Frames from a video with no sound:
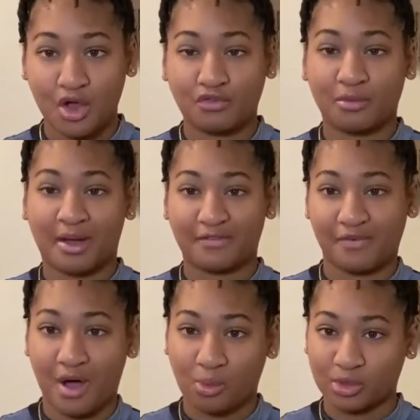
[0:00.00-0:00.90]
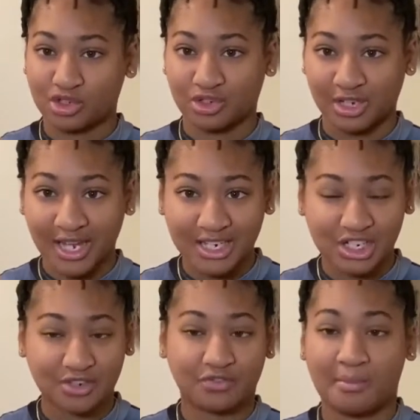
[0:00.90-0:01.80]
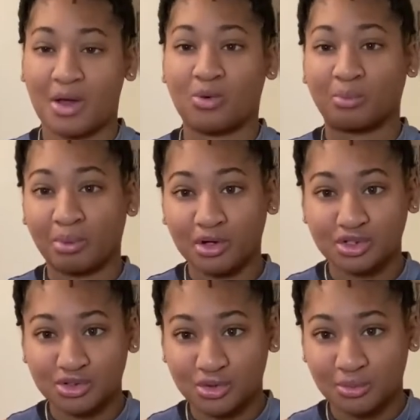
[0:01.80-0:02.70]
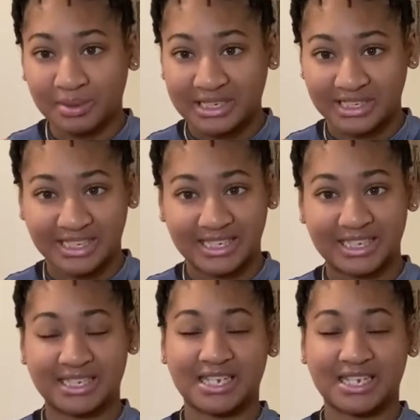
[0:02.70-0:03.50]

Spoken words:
for my fall winter collection for my own personal business.